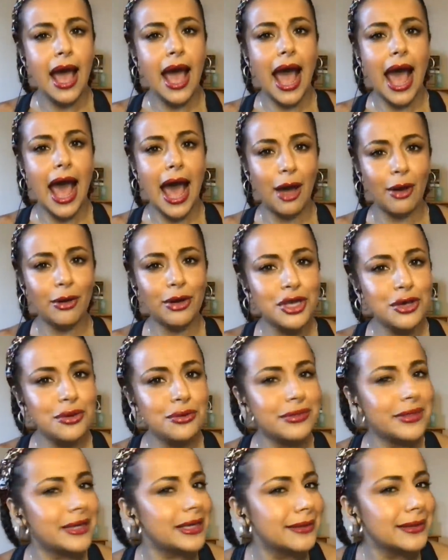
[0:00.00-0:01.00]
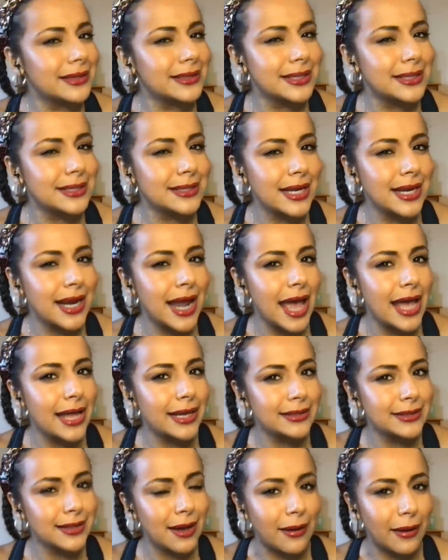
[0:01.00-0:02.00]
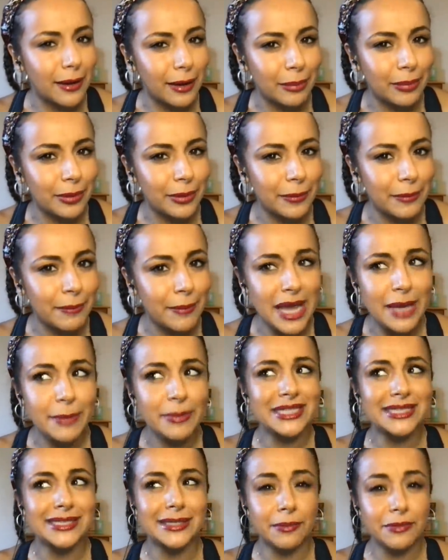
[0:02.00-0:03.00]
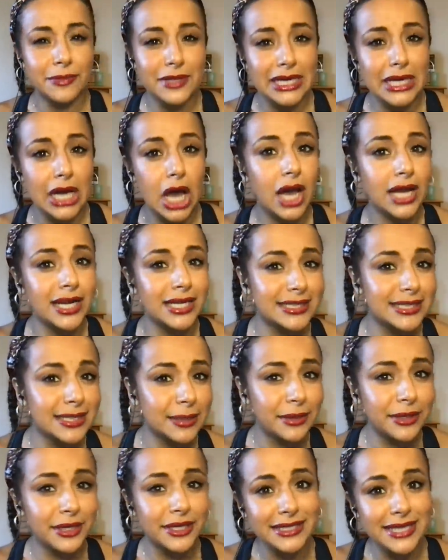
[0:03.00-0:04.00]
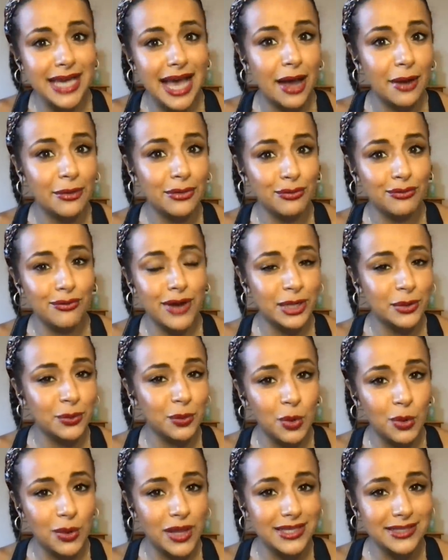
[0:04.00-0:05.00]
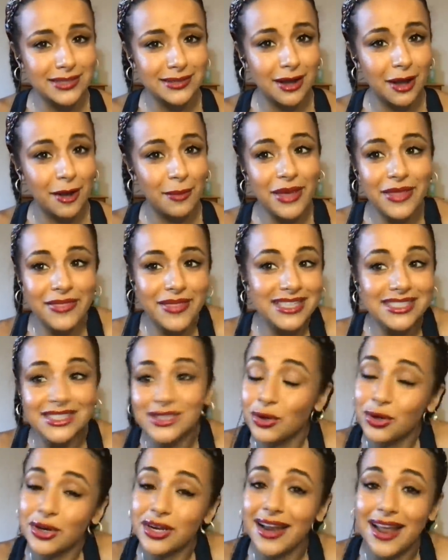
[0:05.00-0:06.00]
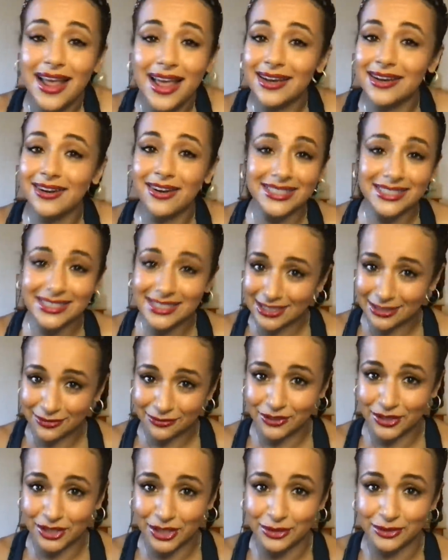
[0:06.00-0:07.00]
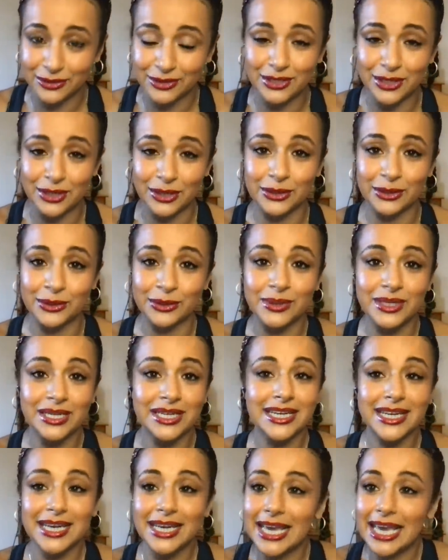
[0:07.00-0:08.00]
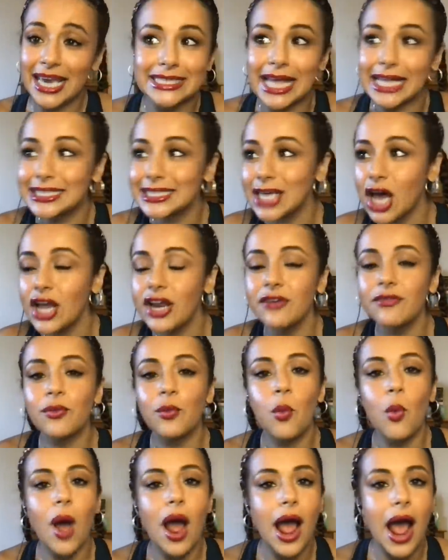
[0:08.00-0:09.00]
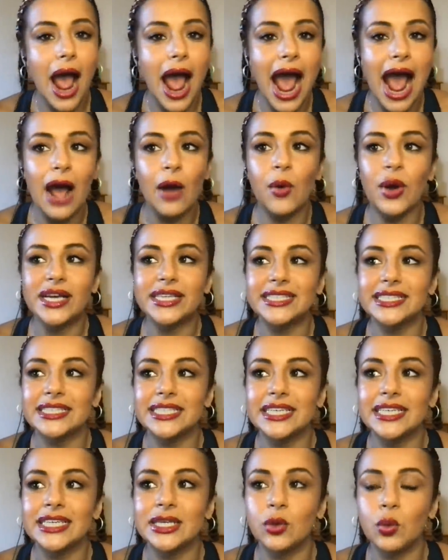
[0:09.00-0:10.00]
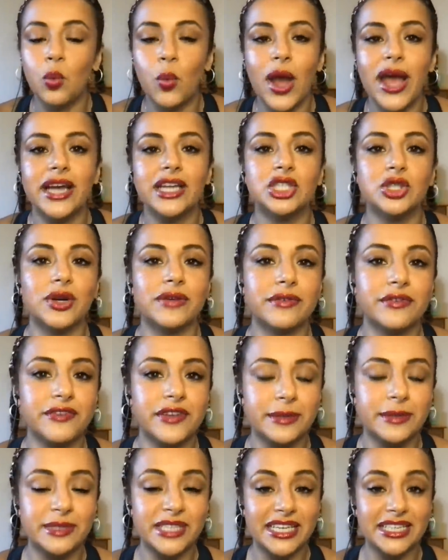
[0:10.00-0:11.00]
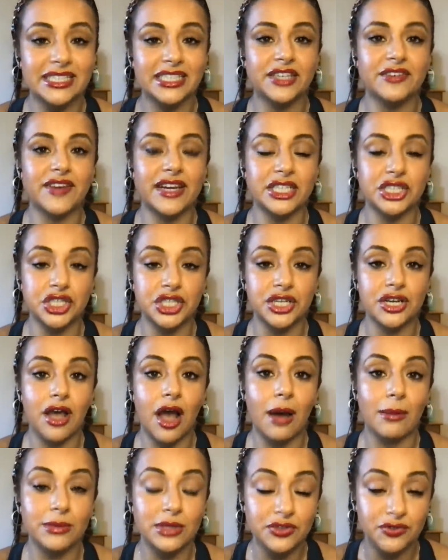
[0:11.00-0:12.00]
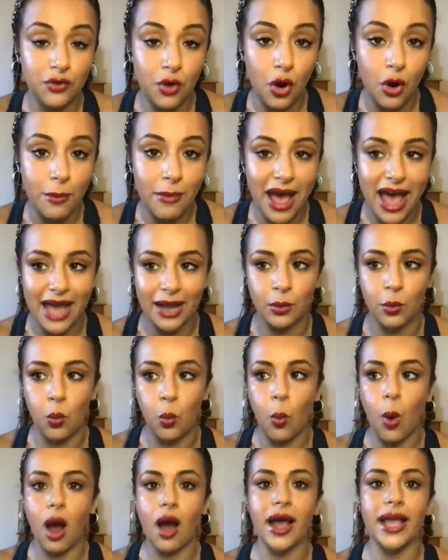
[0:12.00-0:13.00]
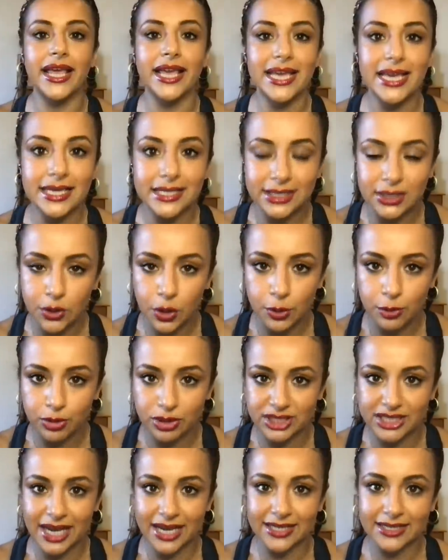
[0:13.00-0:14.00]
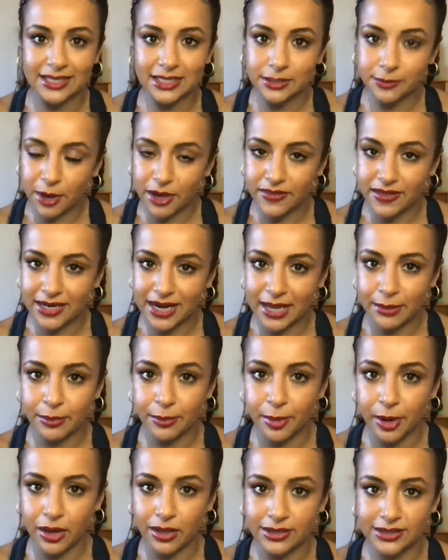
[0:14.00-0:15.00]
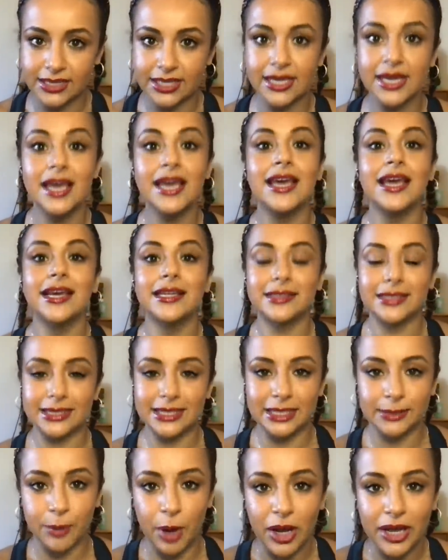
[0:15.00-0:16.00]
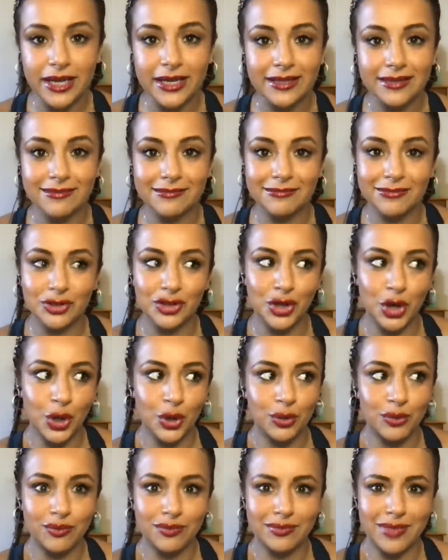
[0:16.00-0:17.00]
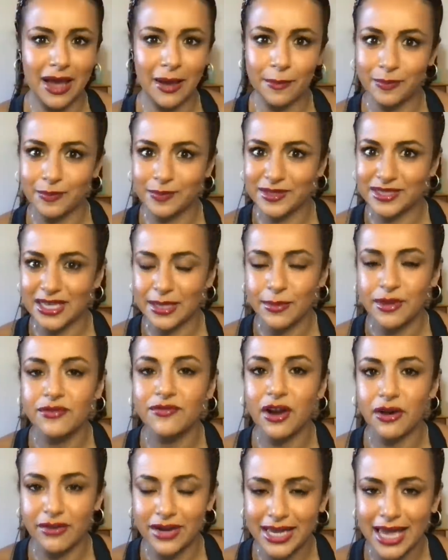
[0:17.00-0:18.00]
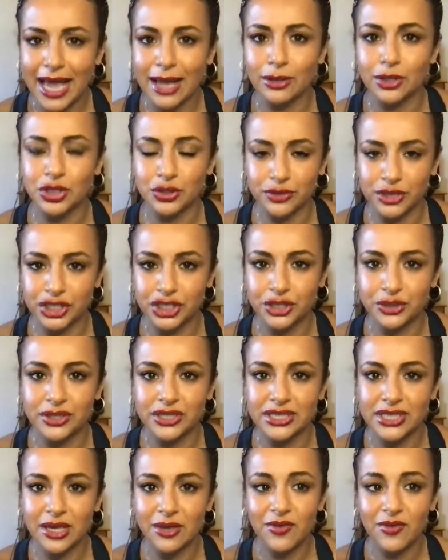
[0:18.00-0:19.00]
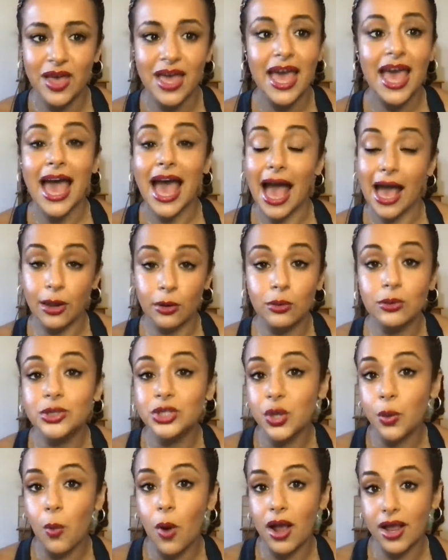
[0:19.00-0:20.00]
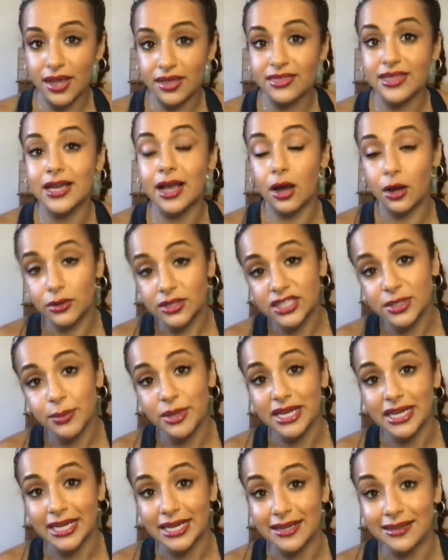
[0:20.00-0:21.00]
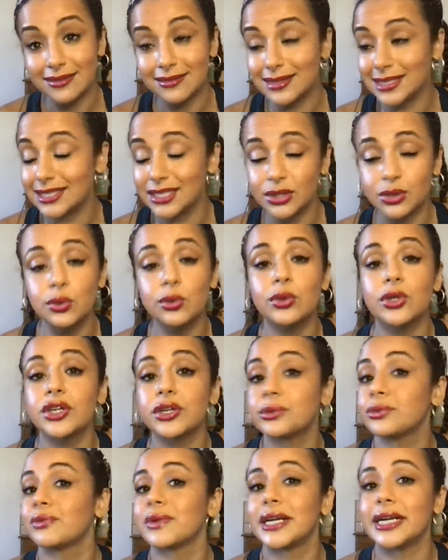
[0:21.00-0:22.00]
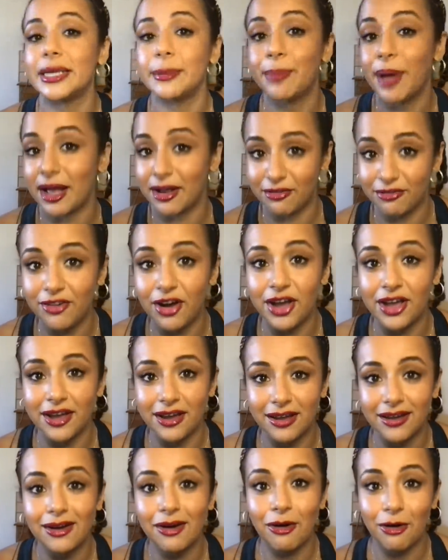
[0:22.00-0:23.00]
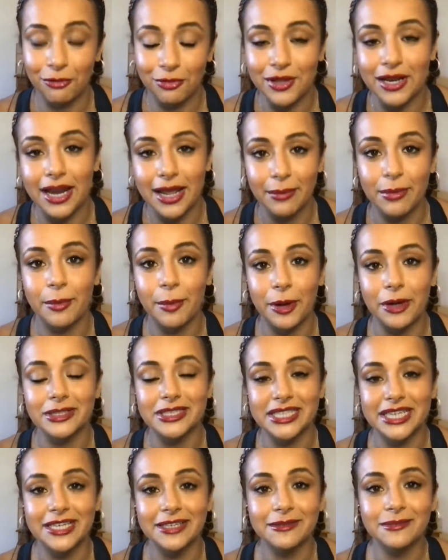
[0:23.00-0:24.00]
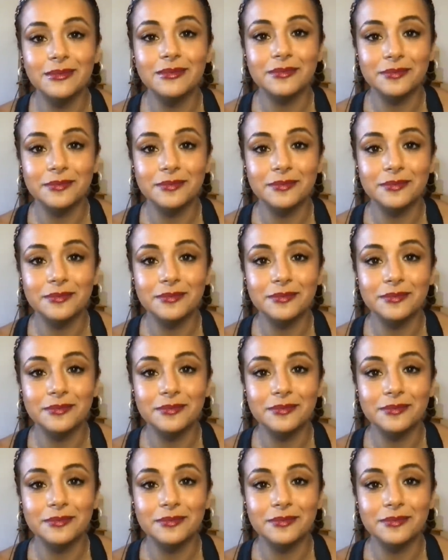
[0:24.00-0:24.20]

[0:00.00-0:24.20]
how do you think this is going to end up? Maybe something kind of similar to how the Red Wall ended up, and that's not going to end nicely for you. So that's kind of how I see where Trevor Phillips' intervention comes from and why he is so protected by the Labour Party, despite, you know, that seeming very counterintuitive, and also why I think ultimately this is all going to really backfire on the Labour Party.